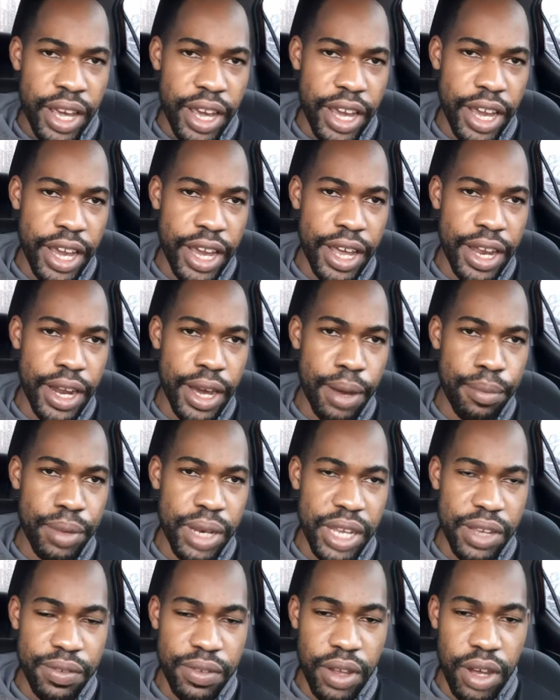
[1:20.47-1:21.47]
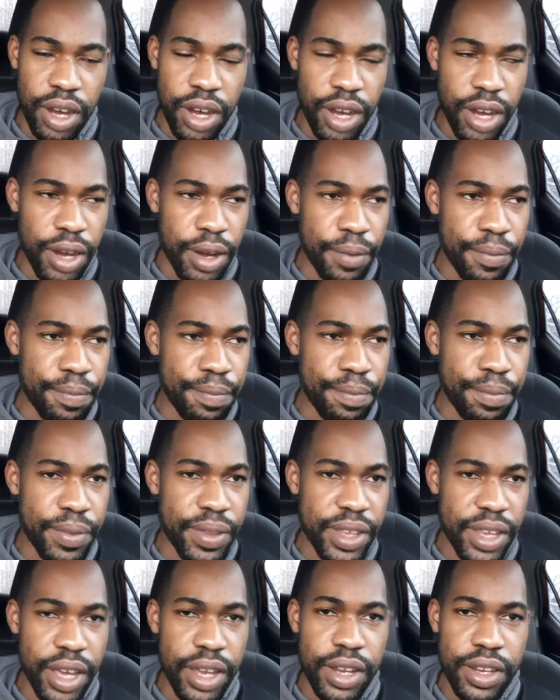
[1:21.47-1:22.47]
And I believe,
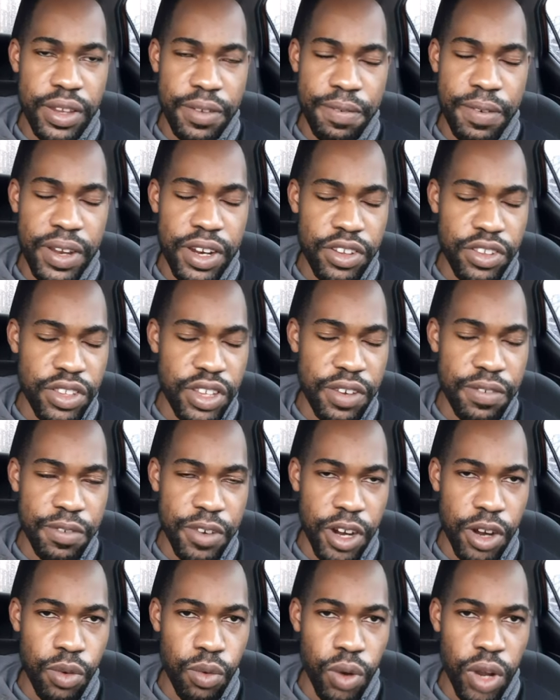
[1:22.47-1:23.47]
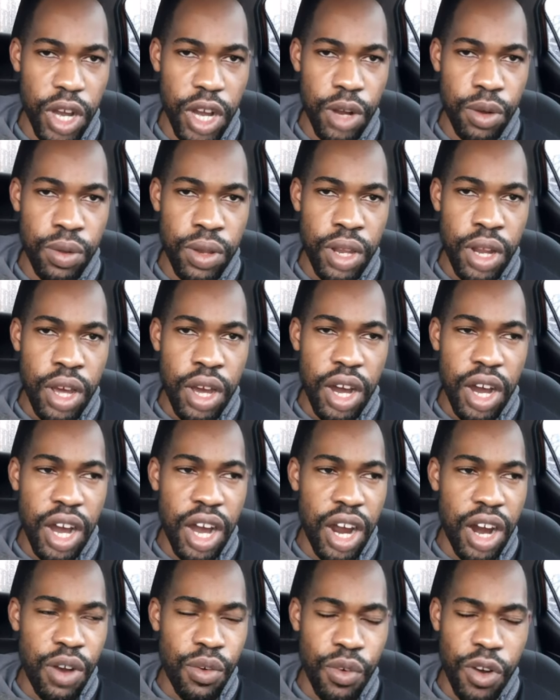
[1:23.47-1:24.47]
the defenders did very well.
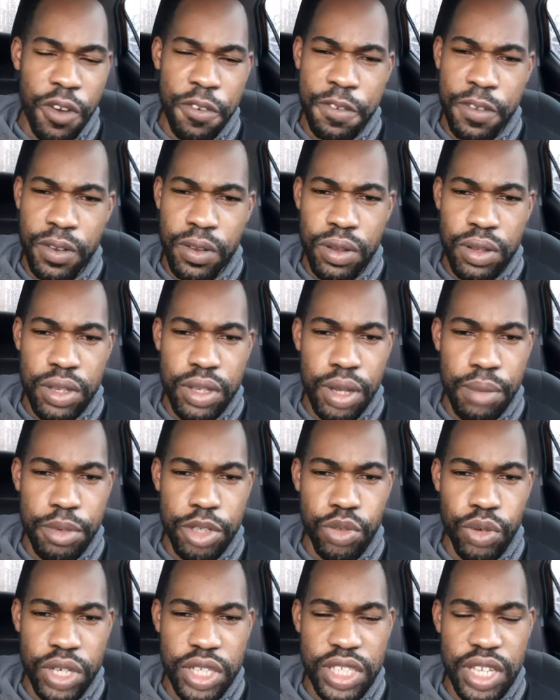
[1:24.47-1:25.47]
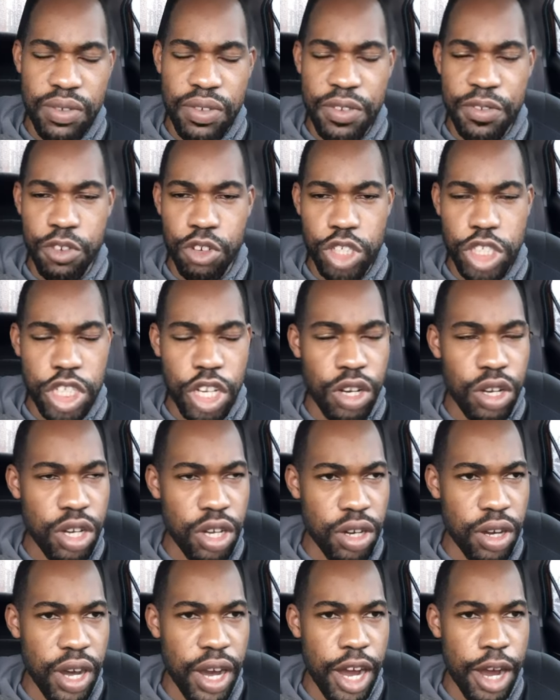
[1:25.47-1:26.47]
Ruffel, number 27 for
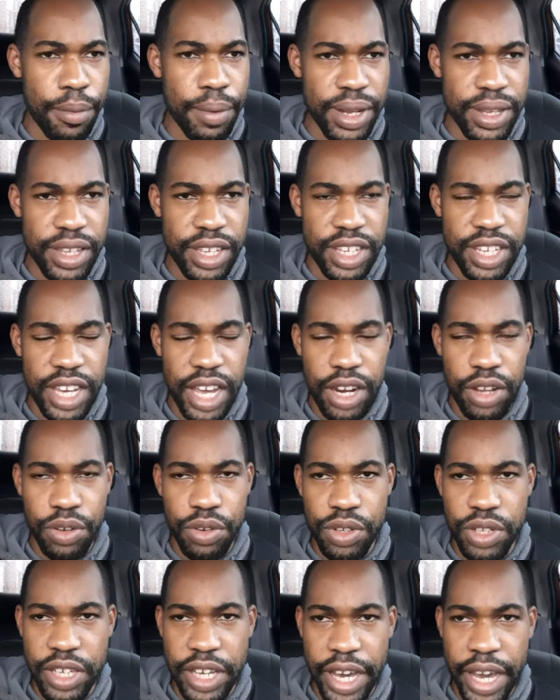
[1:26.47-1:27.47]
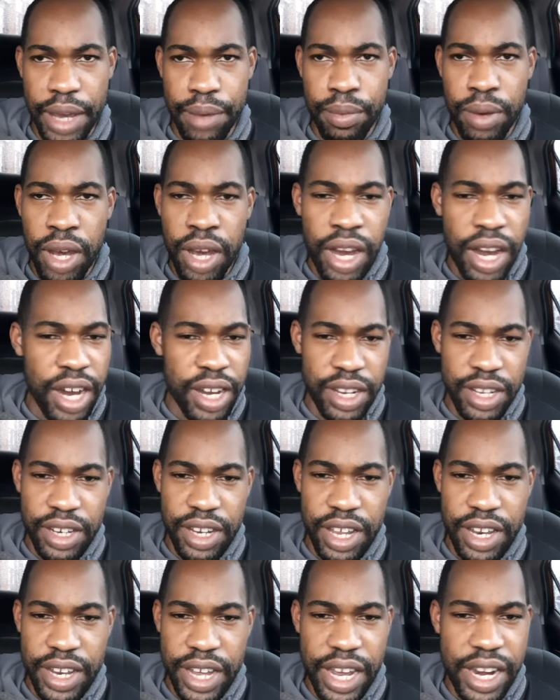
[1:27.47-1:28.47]
Schalke, I think he had a good game. Other
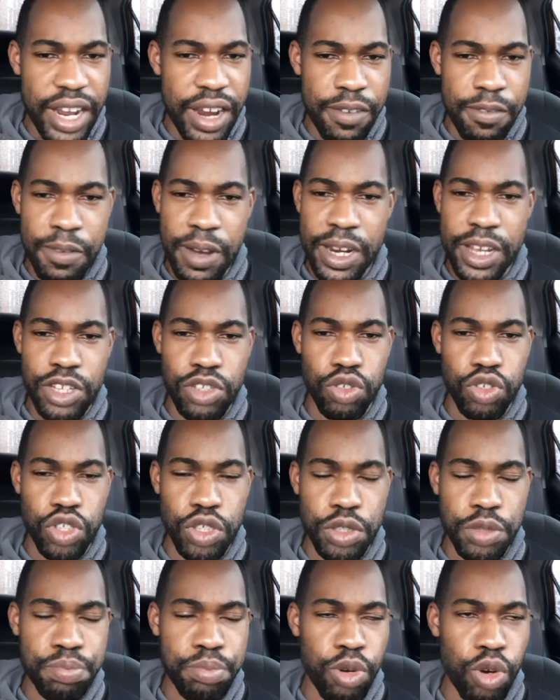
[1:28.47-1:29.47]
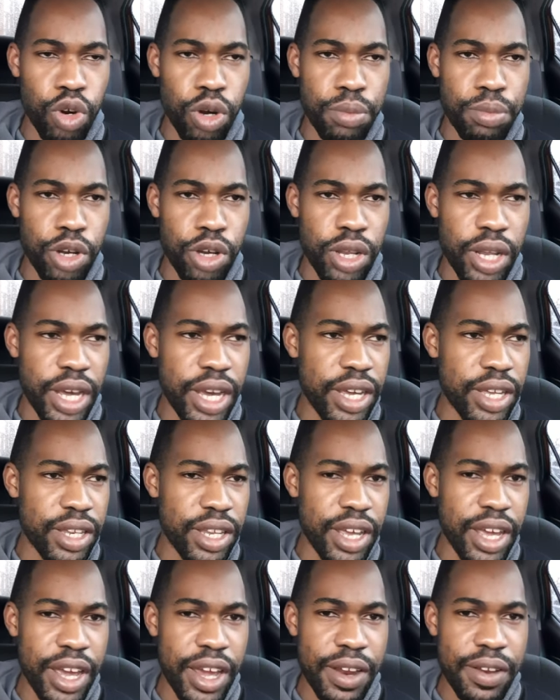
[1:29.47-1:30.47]
than that, everybody else was just poor, bro.
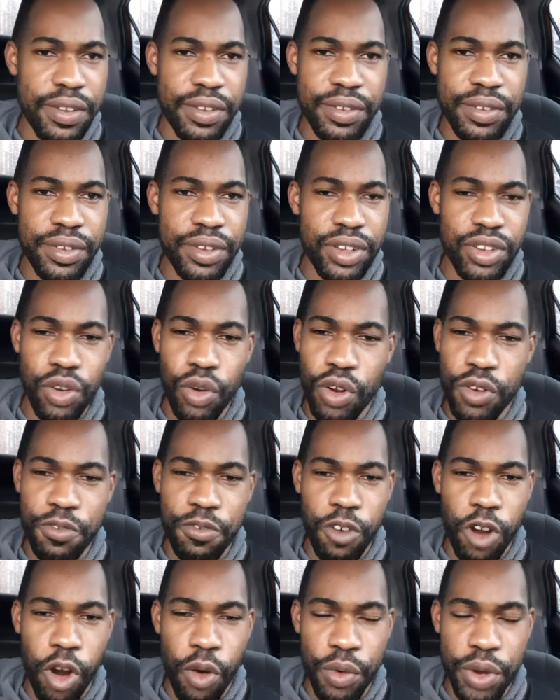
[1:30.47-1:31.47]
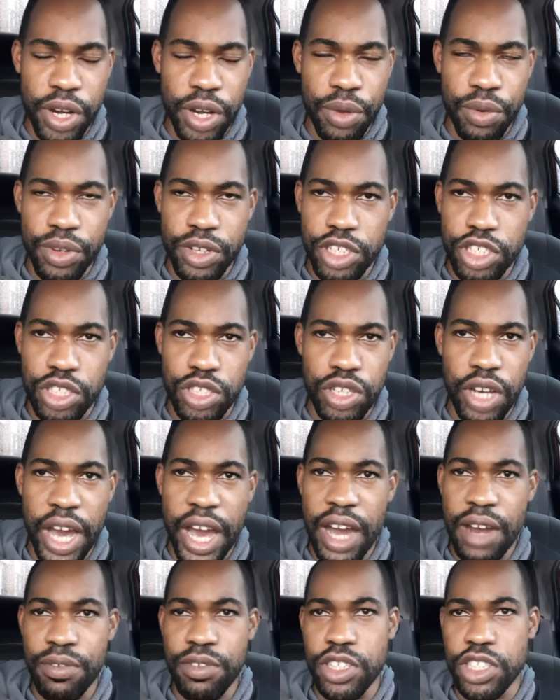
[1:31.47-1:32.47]
Like, going forward, they were just
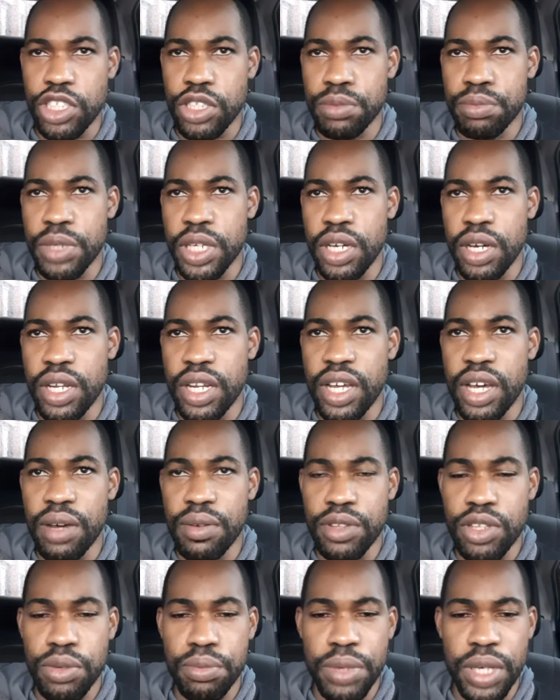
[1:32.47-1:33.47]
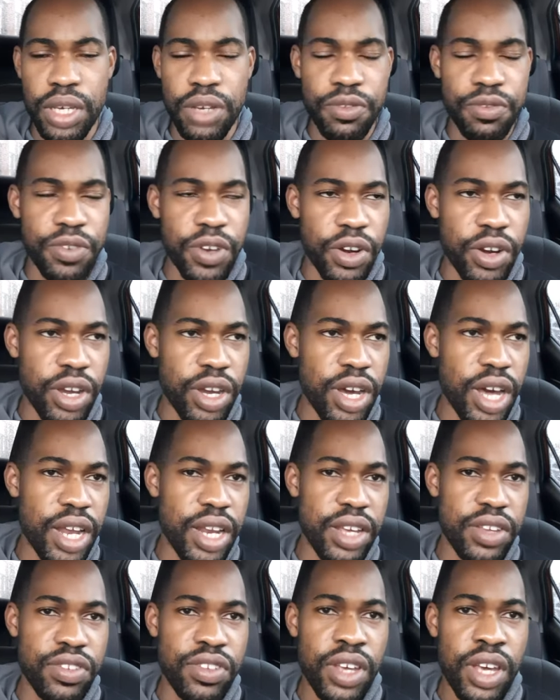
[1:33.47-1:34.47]
average, to be very
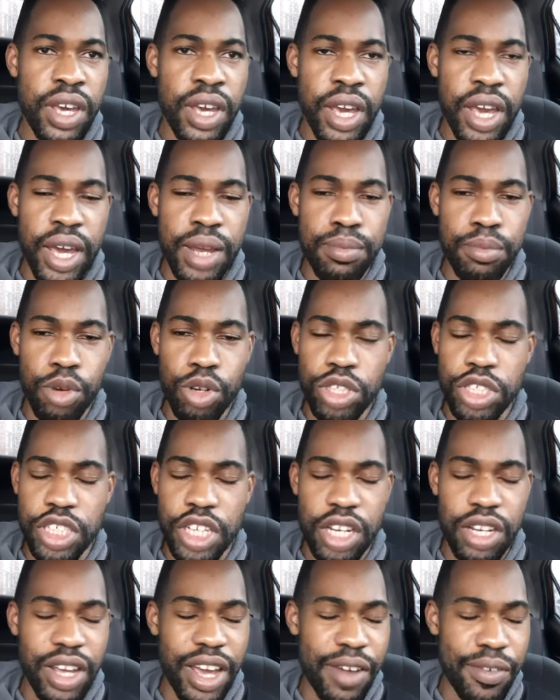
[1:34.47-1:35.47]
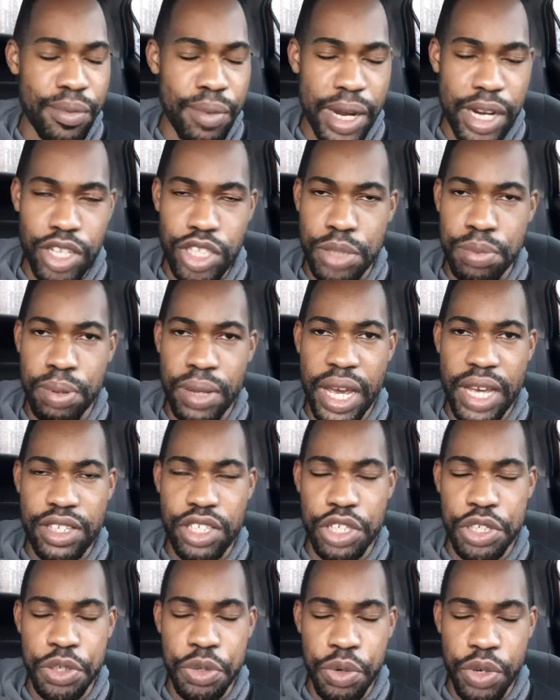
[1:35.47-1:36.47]
honest. And Munchen, everybody just play
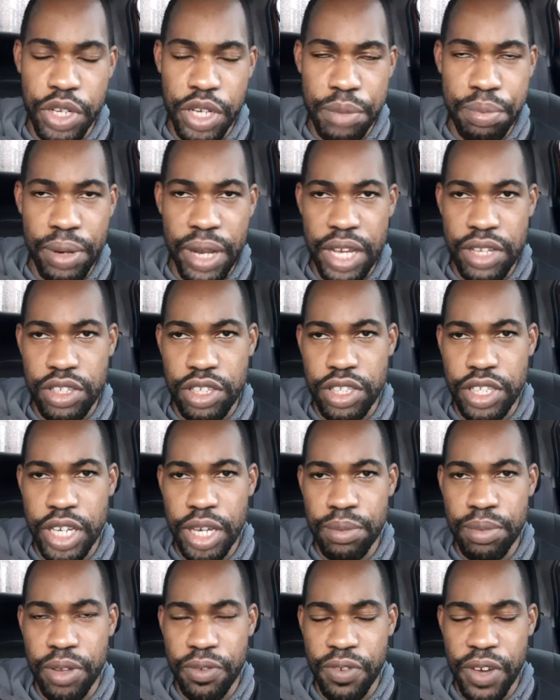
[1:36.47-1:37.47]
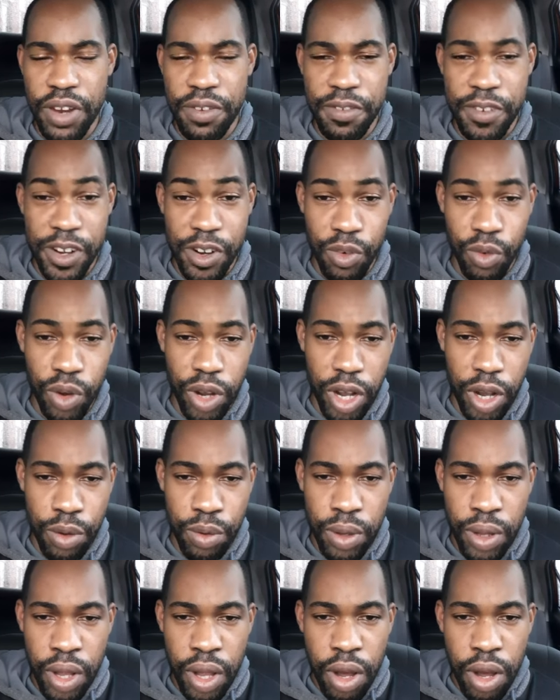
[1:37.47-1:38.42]
as a unit. They play as a team, defended very well.